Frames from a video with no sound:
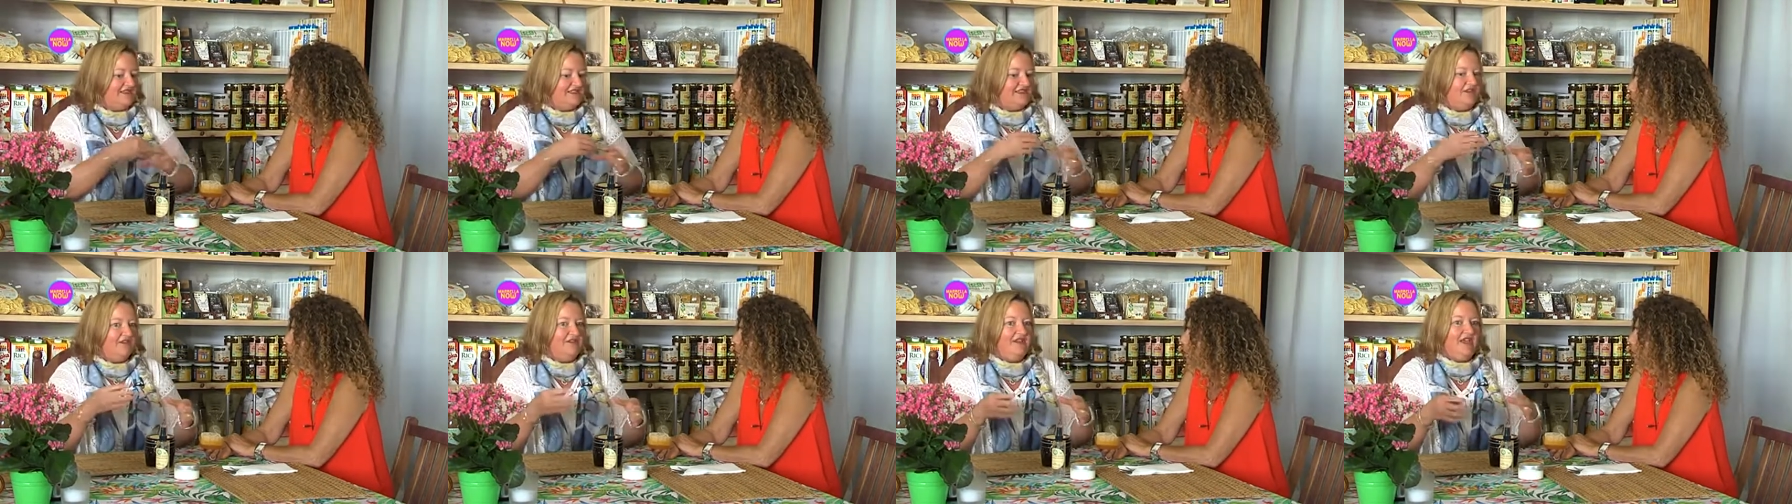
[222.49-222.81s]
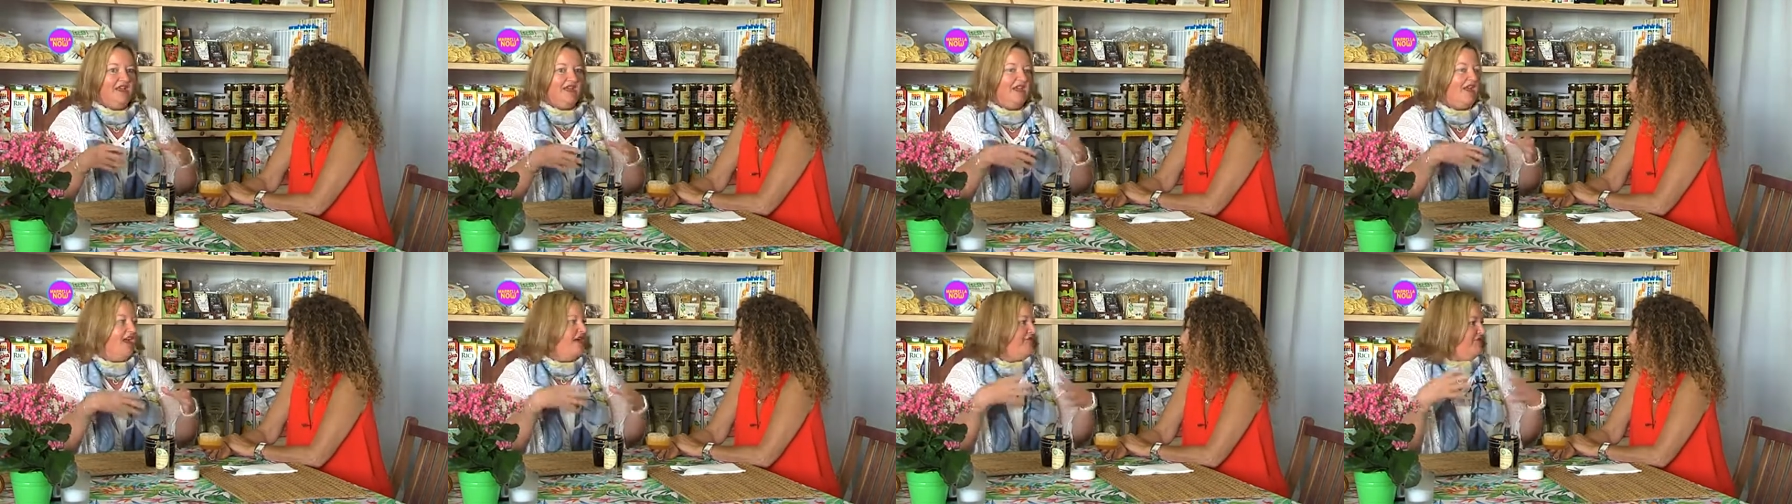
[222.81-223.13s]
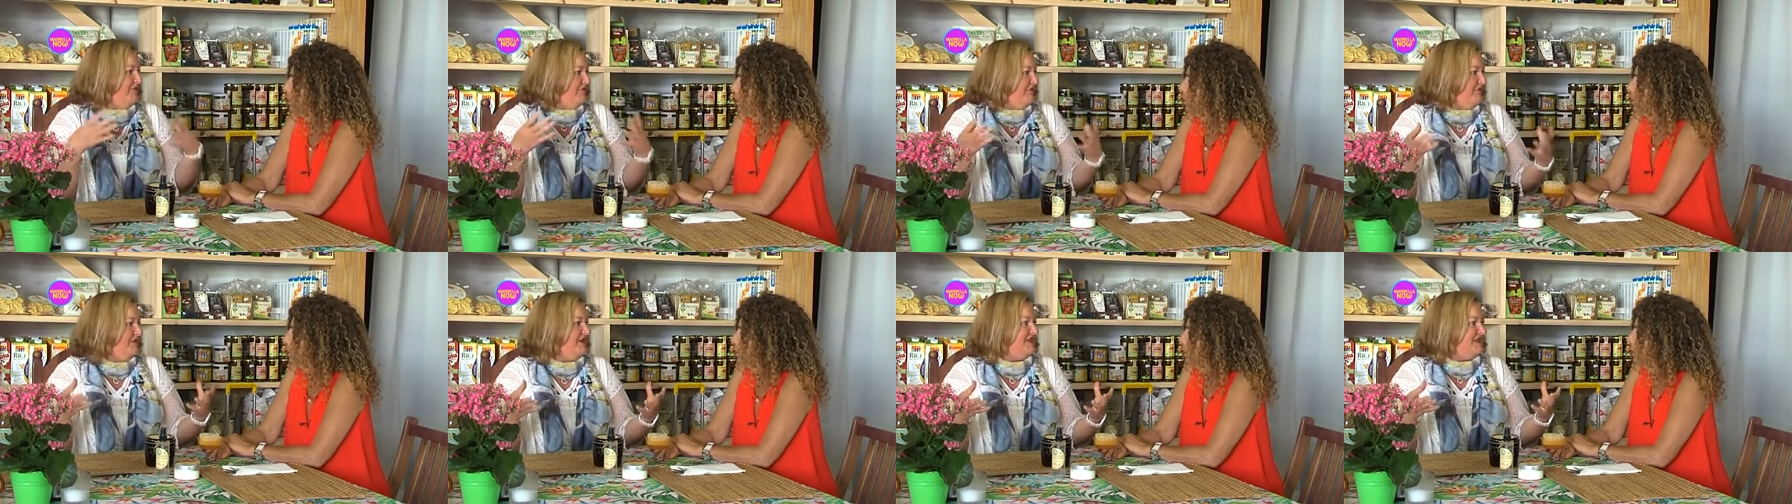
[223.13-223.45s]
So, yeah,
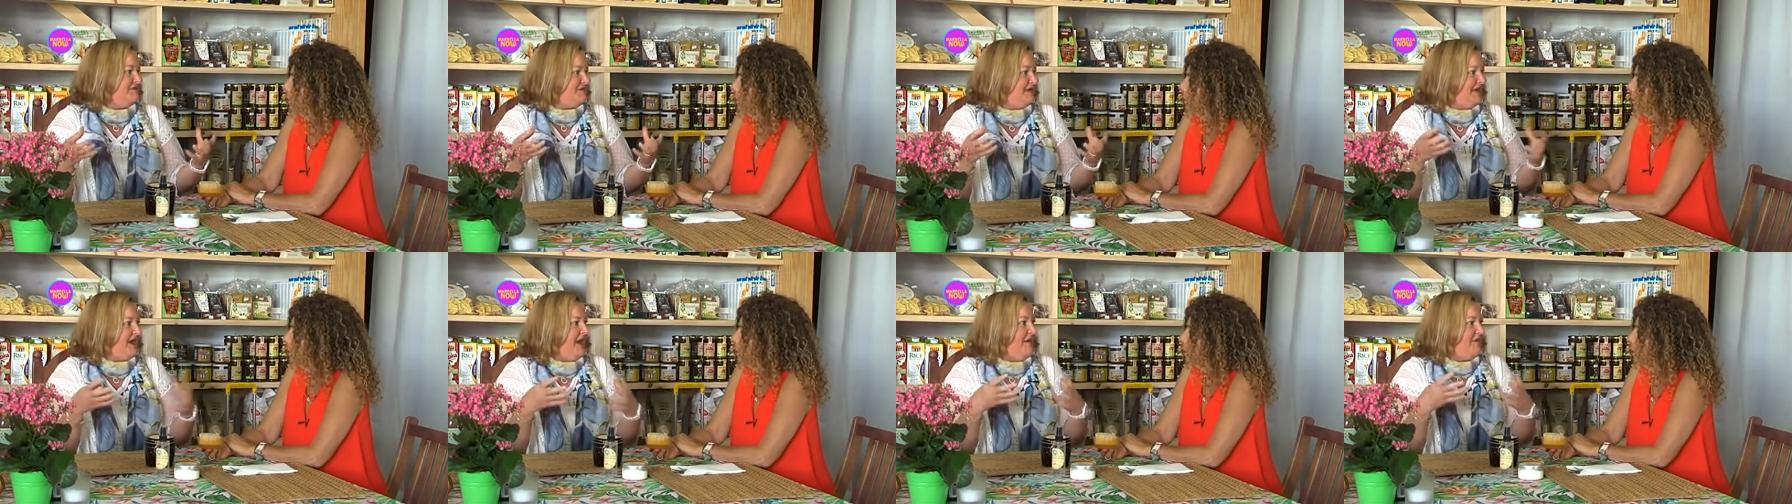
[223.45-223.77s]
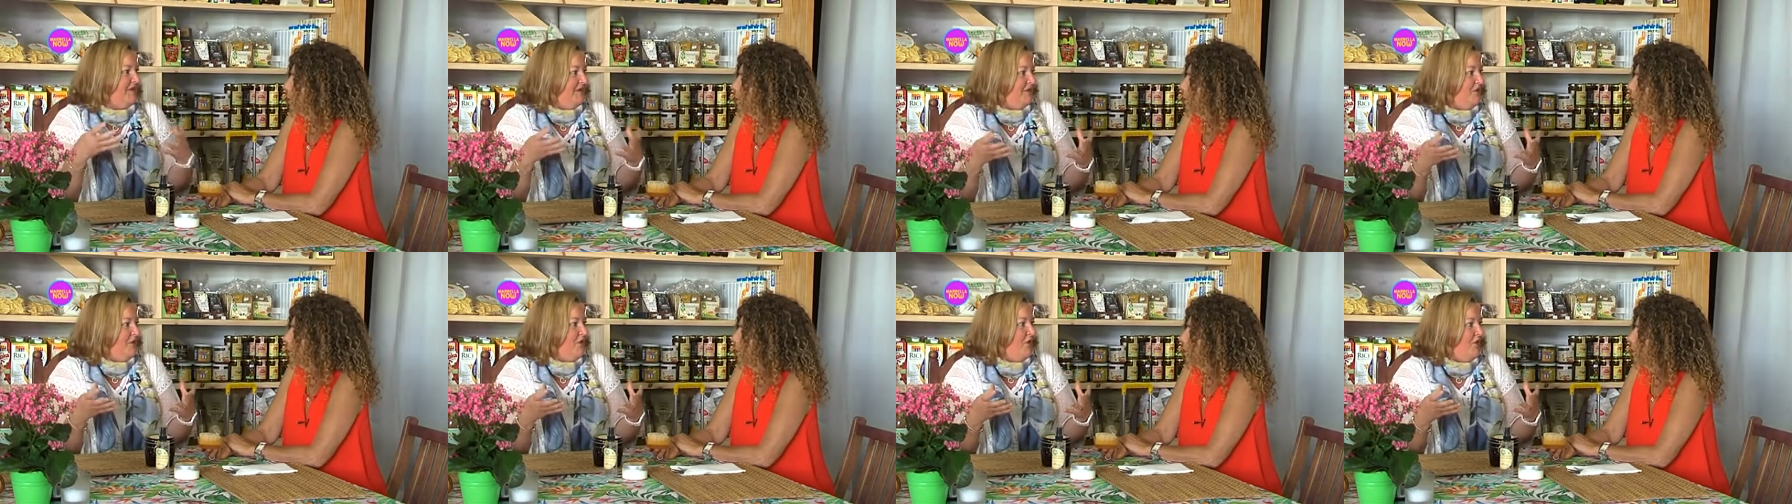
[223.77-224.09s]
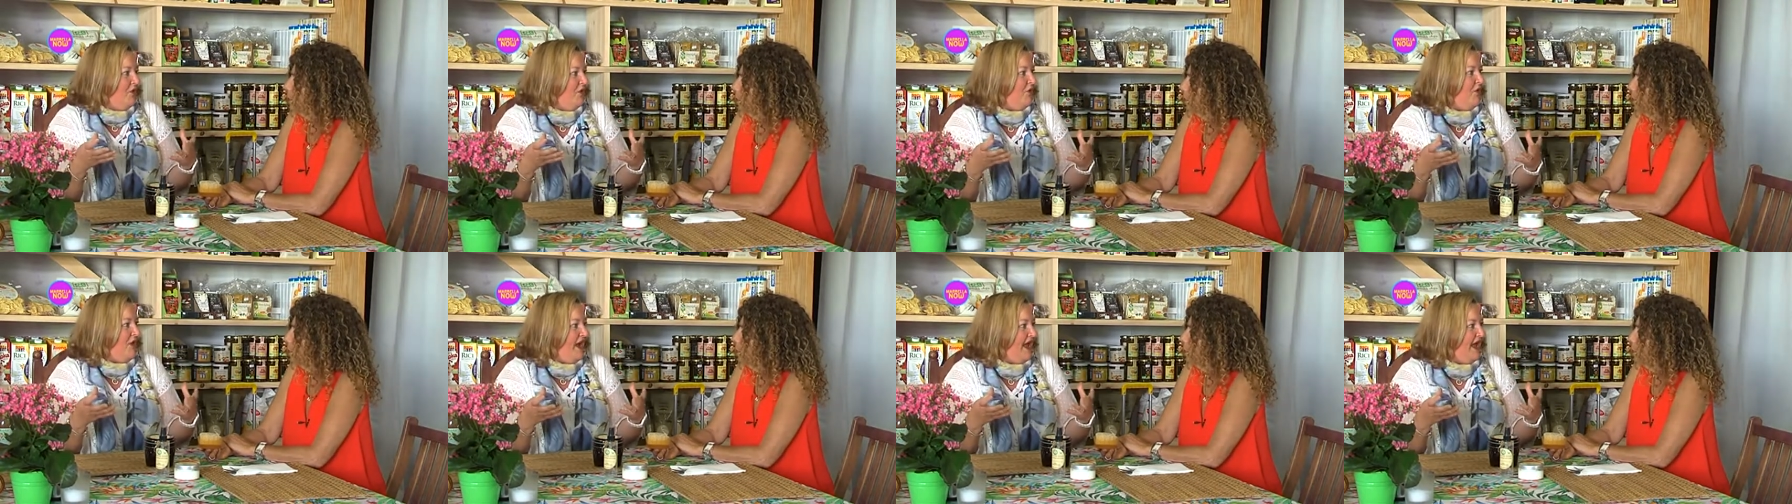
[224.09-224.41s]
everybody's becoming
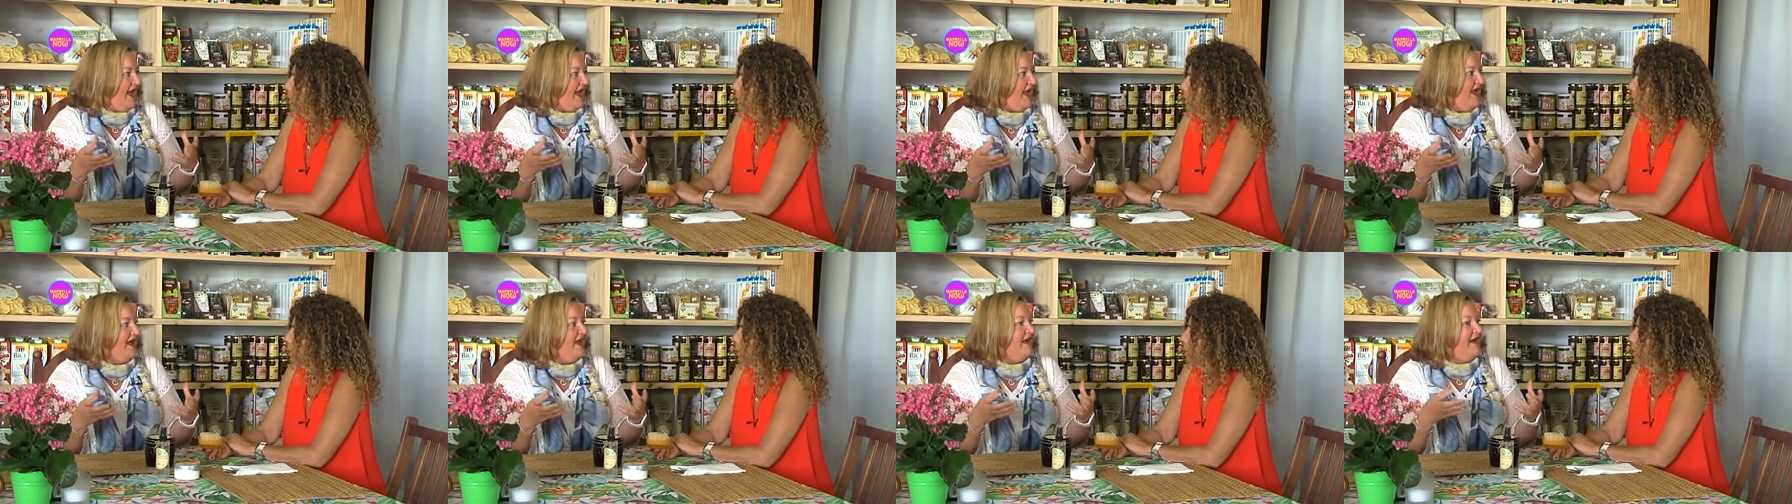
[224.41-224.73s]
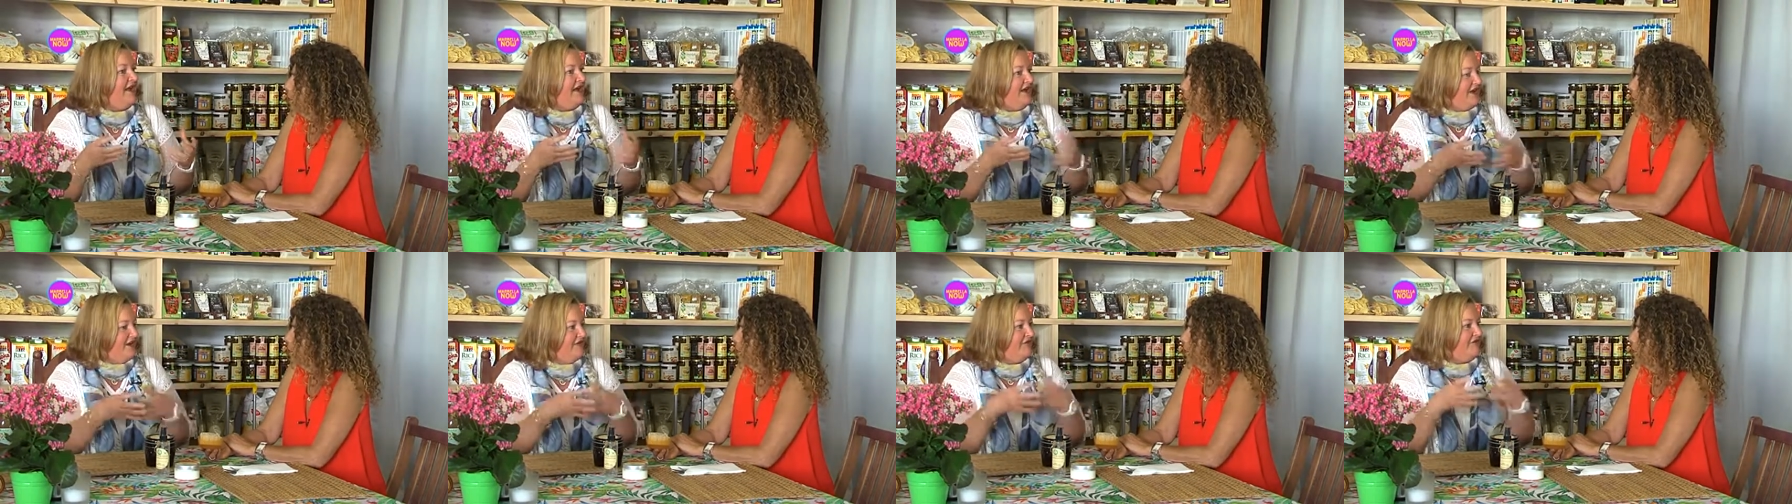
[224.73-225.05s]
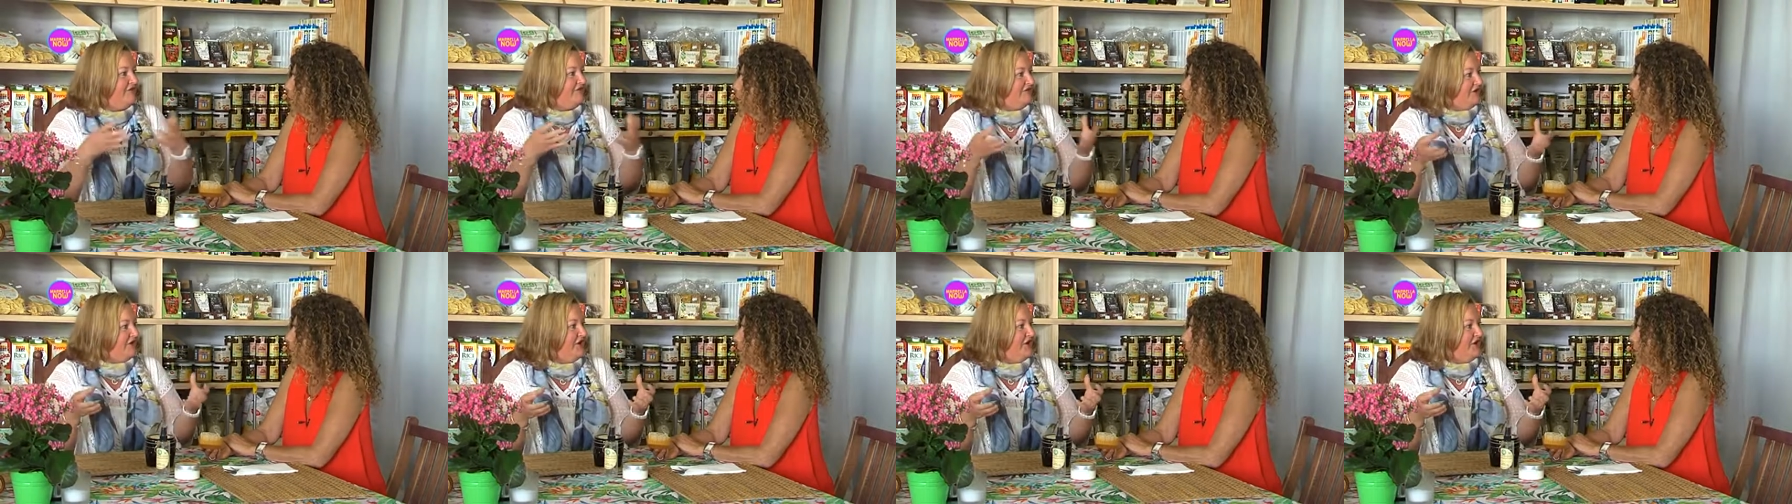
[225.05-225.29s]
more aware of,